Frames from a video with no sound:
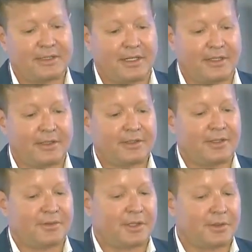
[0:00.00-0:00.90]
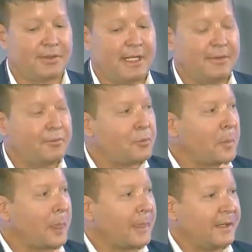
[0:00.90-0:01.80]
Others have shown that
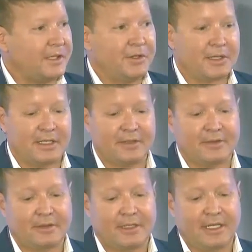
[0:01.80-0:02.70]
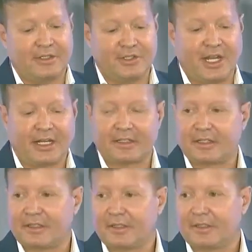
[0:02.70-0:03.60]
you can inject
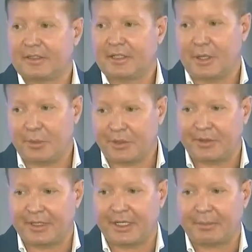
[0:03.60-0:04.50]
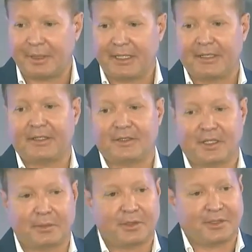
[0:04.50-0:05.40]
immunotherapy into
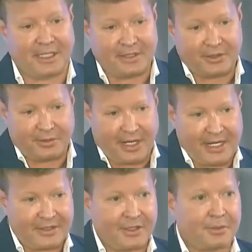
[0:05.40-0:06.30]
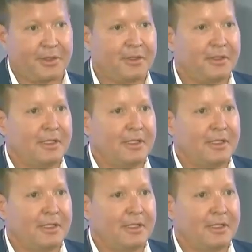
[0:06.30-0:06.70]
tumors, into a tumor,